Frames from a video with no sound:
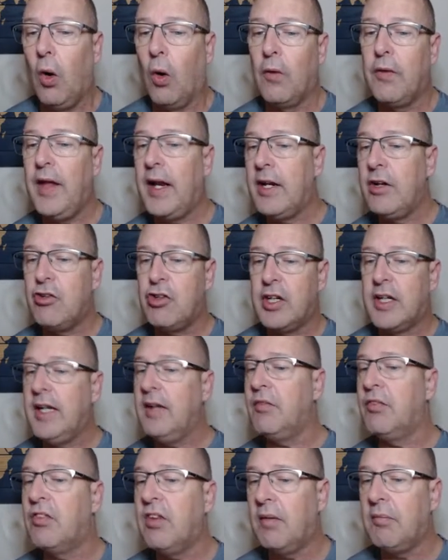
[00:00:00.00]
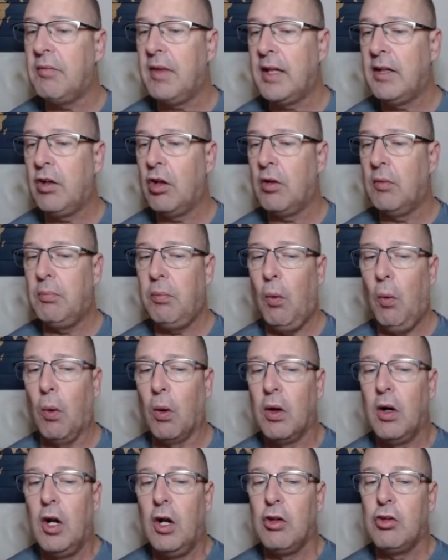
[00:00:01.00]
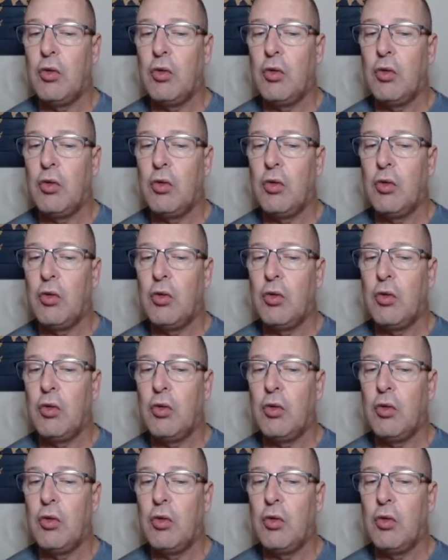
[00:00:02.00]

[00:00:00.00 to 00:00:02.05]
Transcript: or that he should give something to the poor.